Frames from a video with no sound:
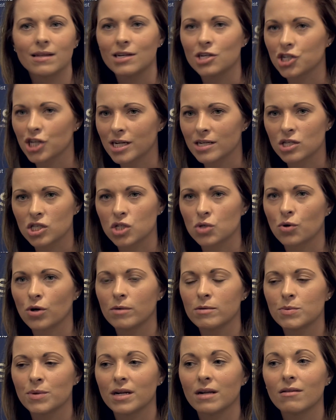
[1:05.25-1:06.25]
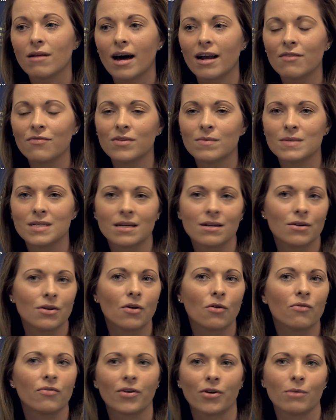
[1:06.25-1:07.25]
They chase storms, but a lot of them didn't
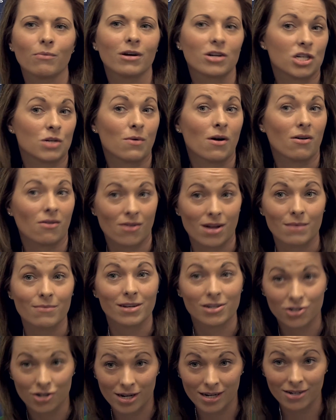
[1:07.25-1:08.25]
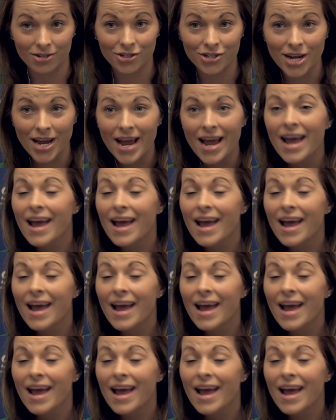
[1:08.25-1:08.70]
know very much about climate change.